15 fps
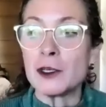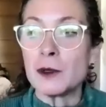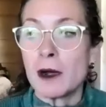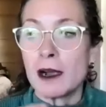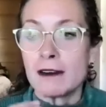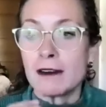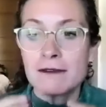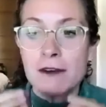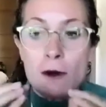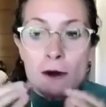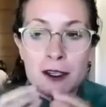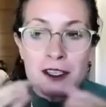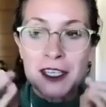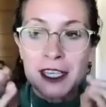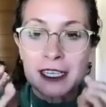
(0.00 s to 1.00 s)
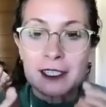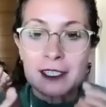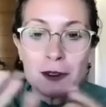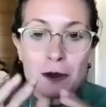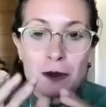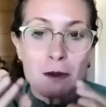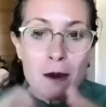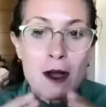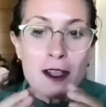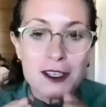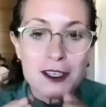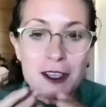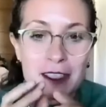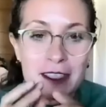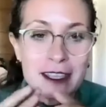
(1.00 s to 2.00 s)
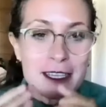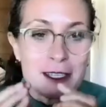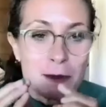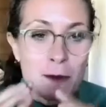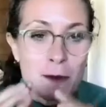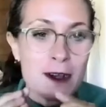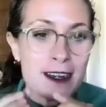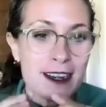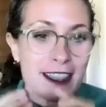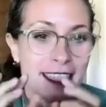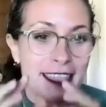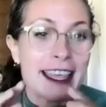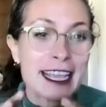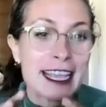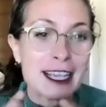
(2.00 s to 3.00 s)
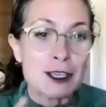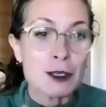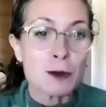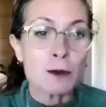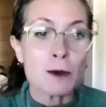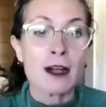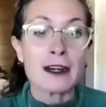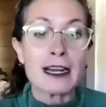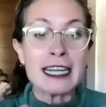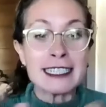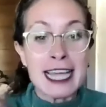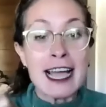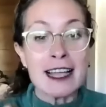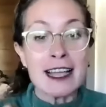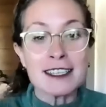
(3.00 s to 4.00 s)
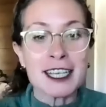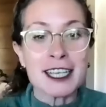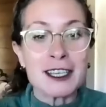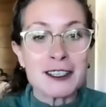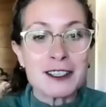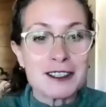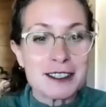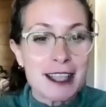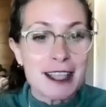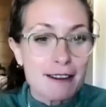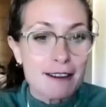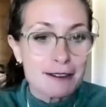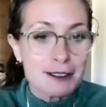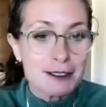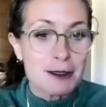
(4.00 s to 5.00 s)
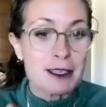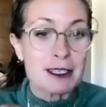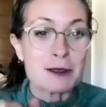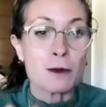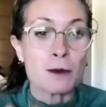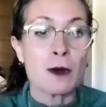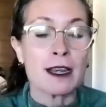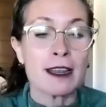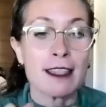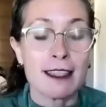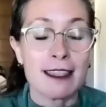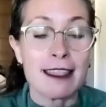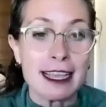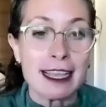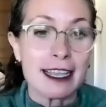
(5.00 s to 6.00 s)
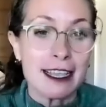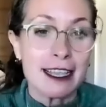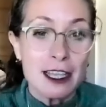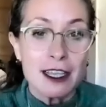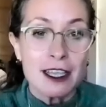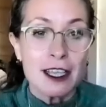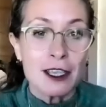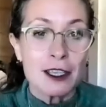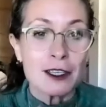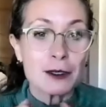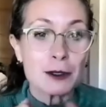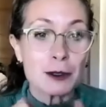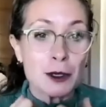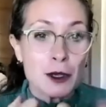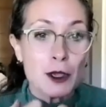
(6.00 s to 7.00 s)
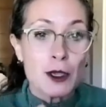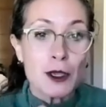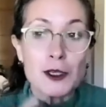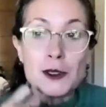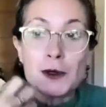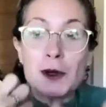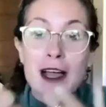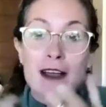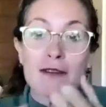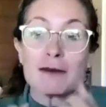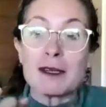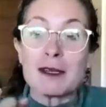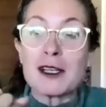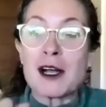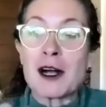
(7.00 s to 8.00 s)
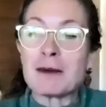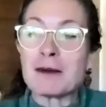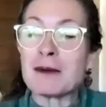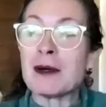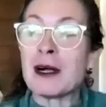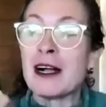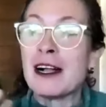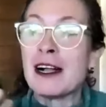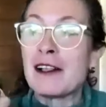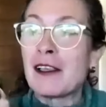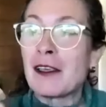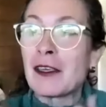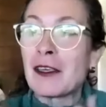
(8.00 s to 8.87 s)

You are focusing too much on this one thing. You are attaching yourself to this one thing. You have become